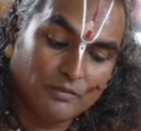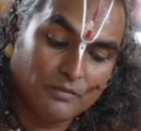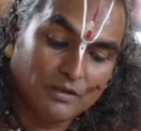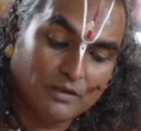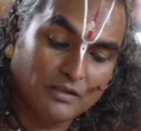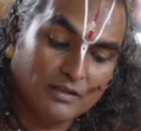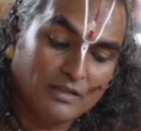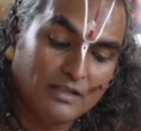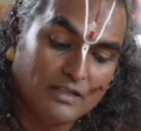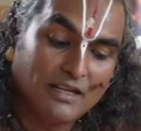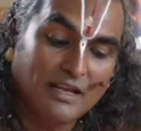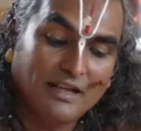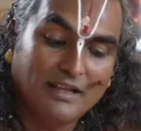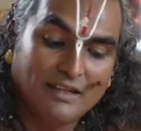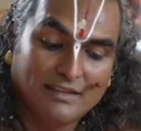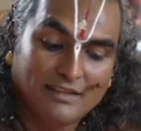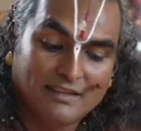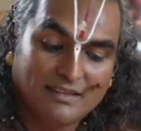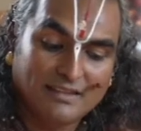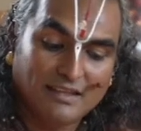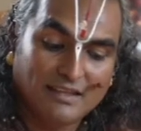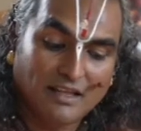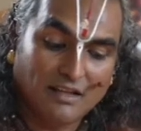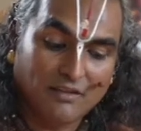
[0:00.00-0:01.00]
Kriya
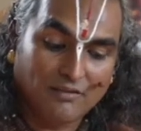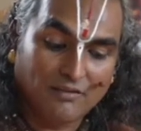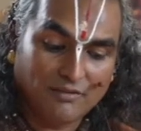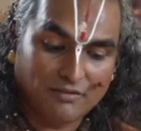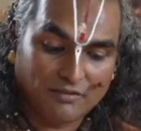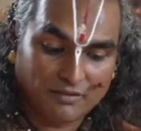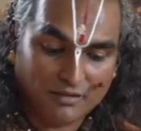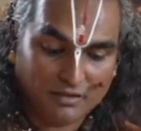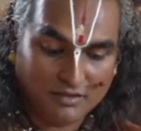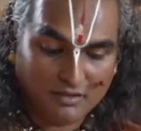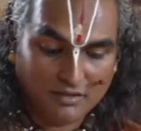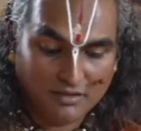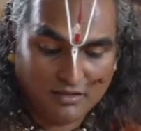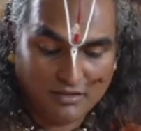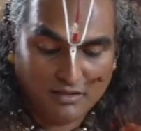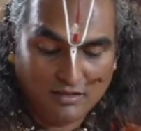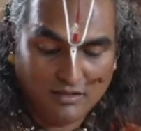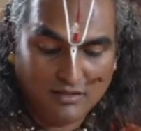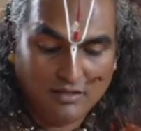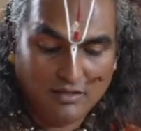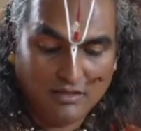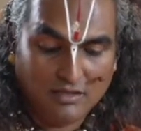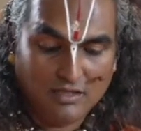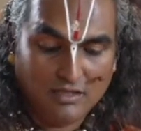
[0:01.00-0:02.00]
itself, you know,
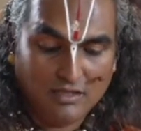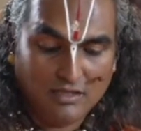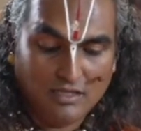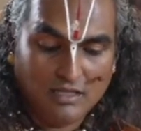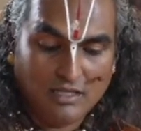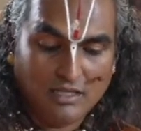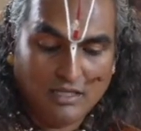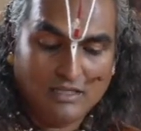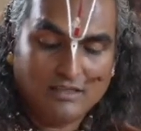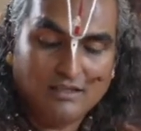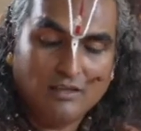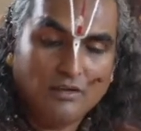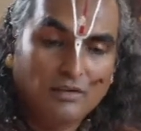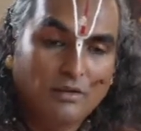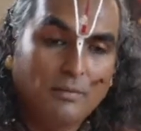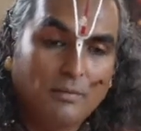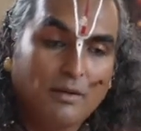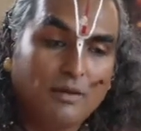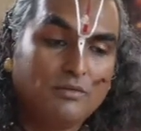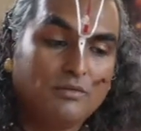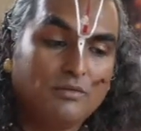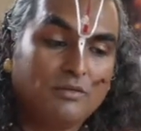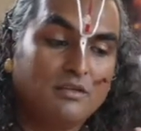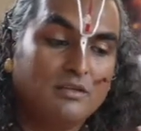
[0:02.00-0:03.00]
it's not
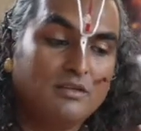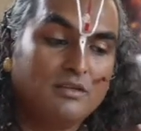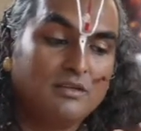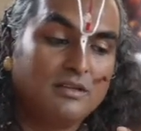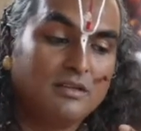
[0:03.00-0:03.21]
about